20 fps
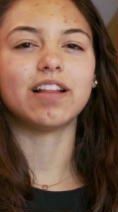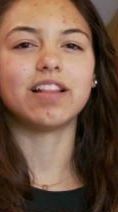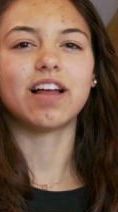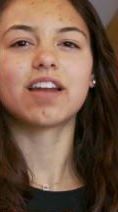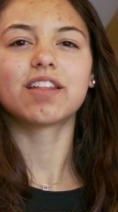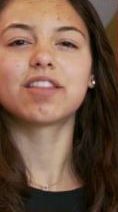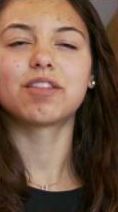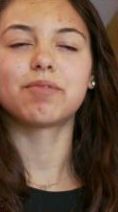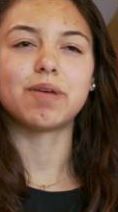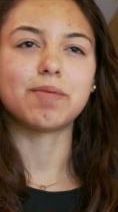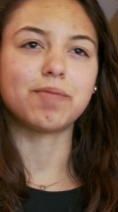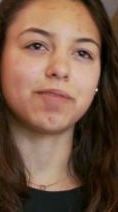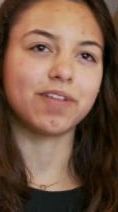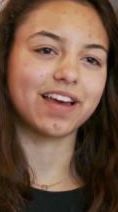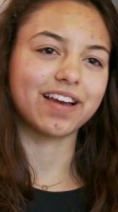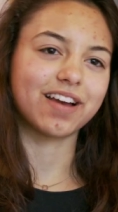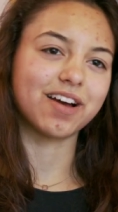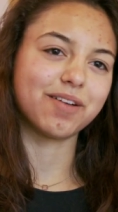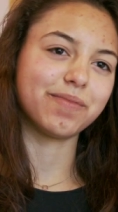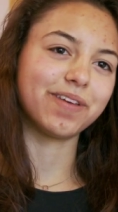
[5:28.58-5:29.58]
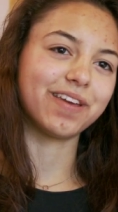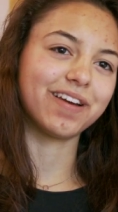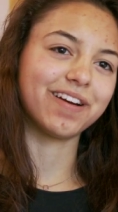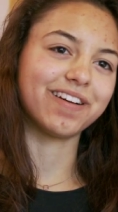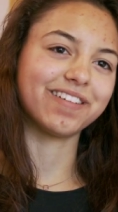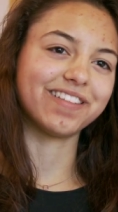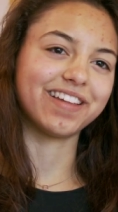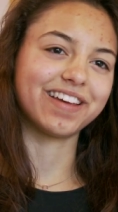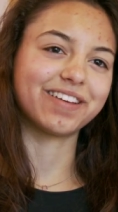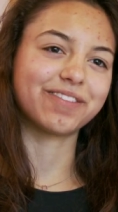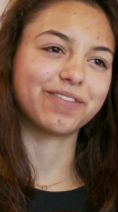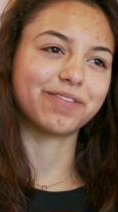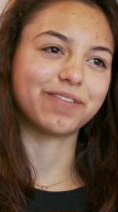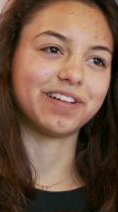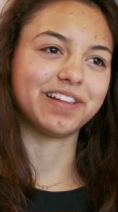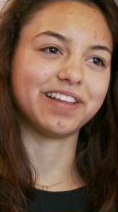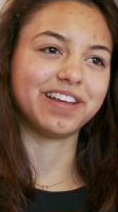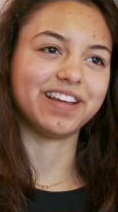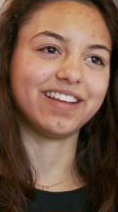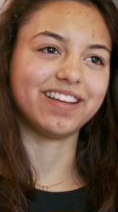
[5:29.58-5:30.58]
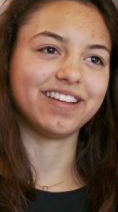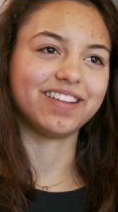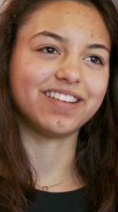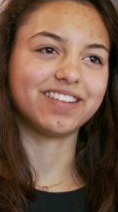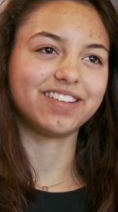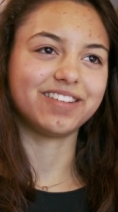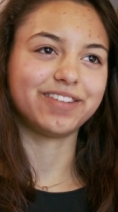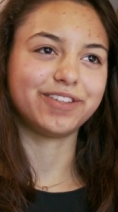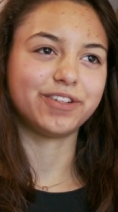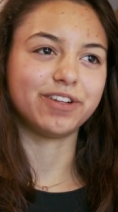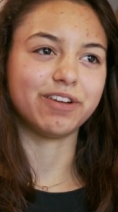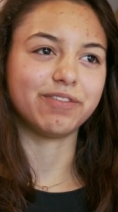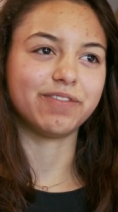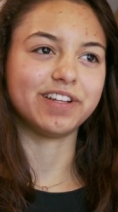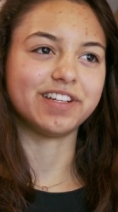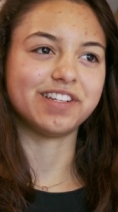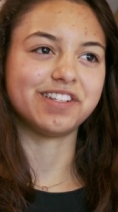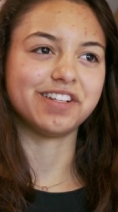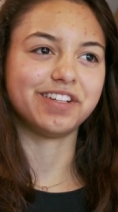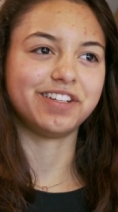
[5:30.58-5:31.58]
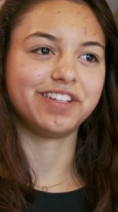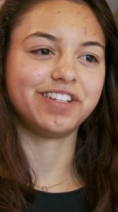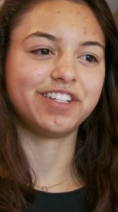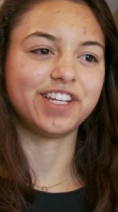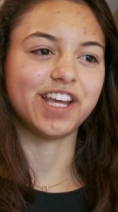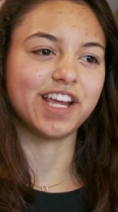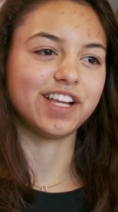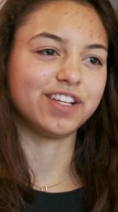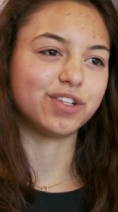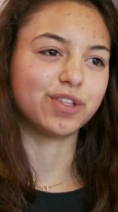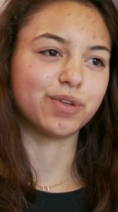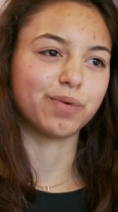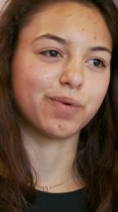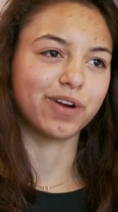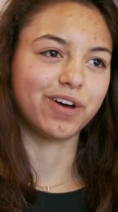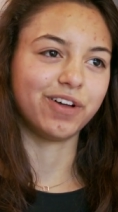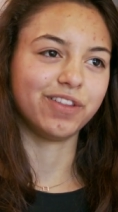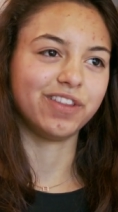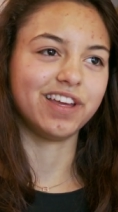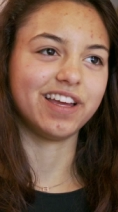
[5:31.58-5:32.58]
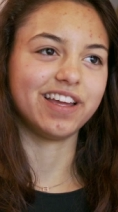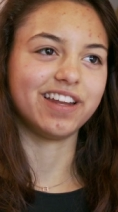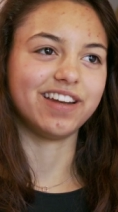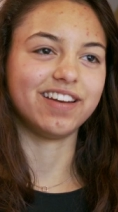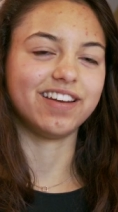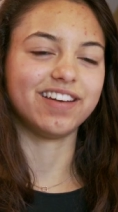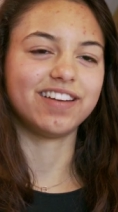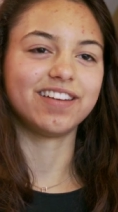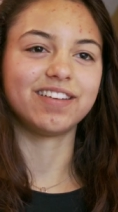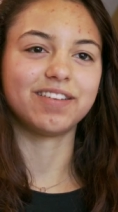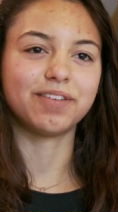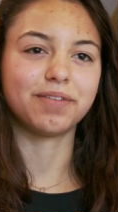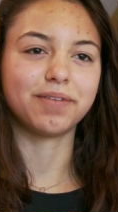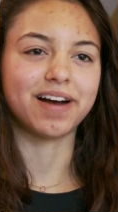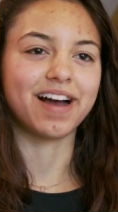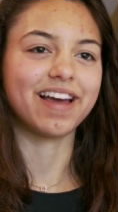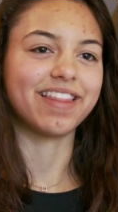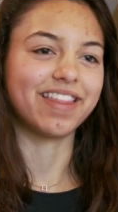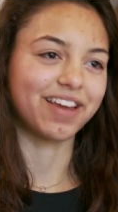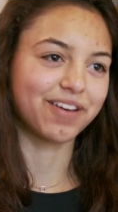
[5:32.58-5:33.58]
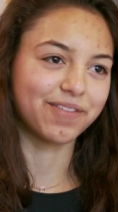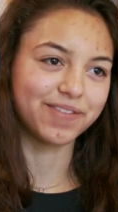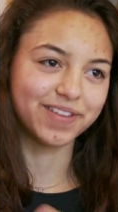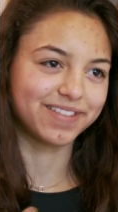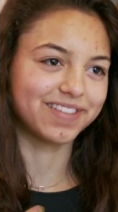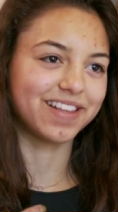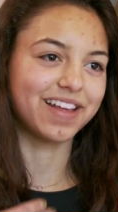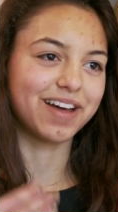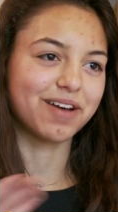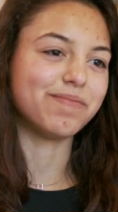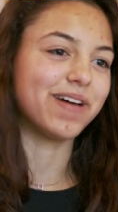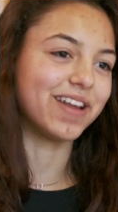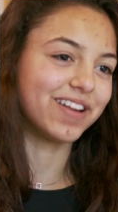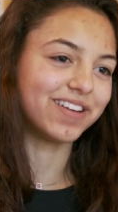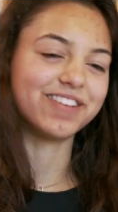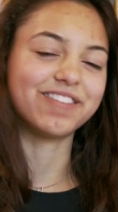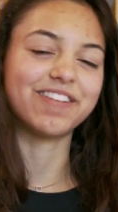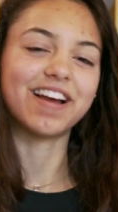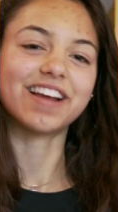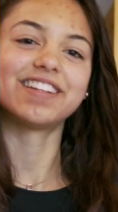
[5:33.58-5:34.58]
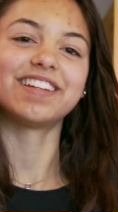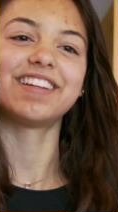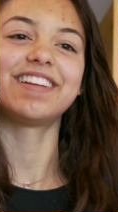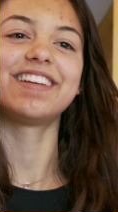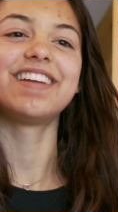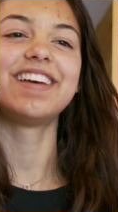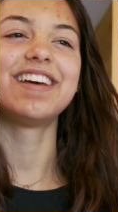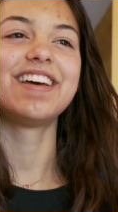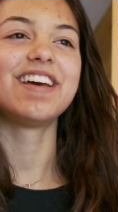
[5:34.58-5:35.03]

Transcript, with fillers: A lot of the people that come here are like really driven to change the world in what I think of as a better direction.